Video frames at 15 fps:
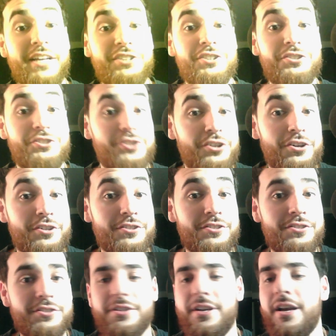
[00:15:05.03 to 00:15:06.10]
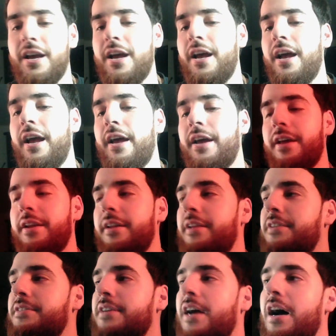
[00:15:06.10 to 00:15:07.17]
shirts and his
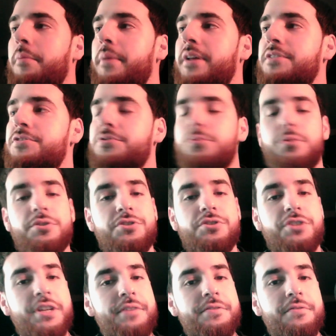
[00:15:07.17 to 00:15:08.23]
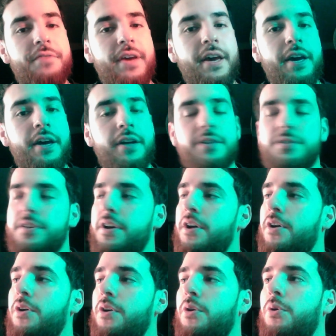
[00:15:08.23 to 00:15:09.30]
comments towards Chiefs fans,
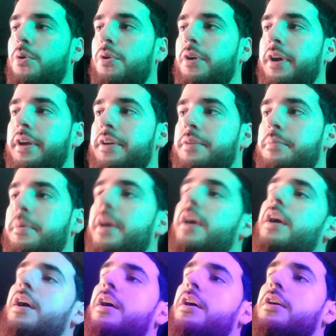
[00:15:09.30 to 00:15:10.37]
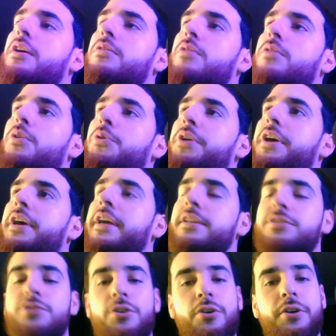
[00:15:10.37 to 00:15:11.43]
or him gloating and
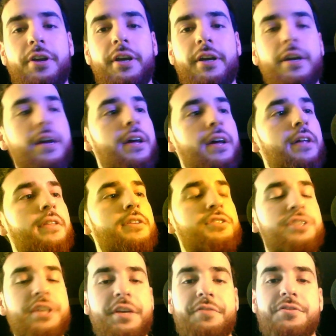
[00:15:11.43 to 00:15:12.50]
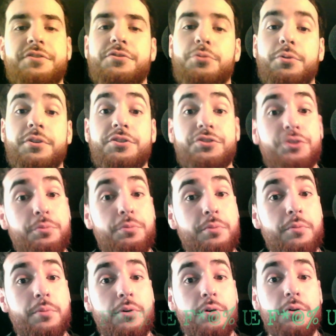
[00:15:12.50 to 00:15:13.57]
taunting the Chiefs during the Super
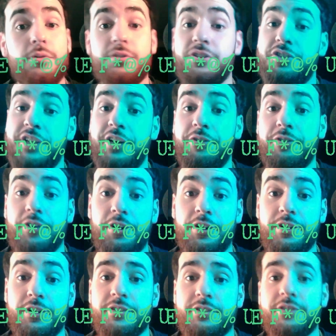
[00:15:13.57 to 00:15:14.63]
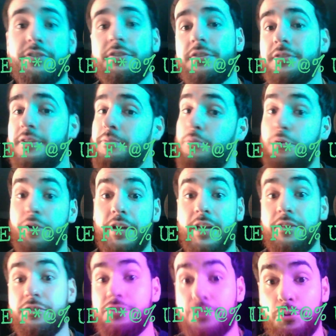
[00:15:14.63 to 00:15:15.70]
Bowl to Jalen Hurts, pointing at
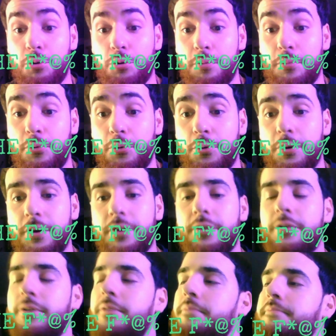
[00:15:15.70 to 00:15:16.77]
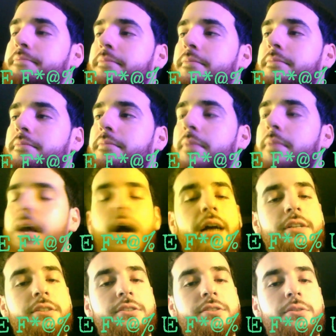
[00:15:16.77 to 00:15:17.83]
the scoreboard. I
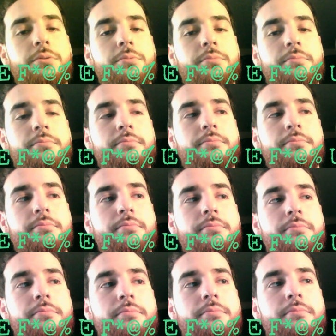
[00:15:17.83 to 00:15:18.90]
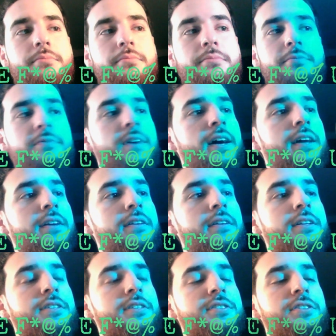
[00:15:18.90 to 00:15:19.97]
just don't find
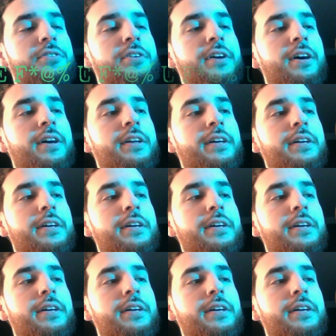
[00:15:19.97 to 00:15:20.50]
Nick Sirianni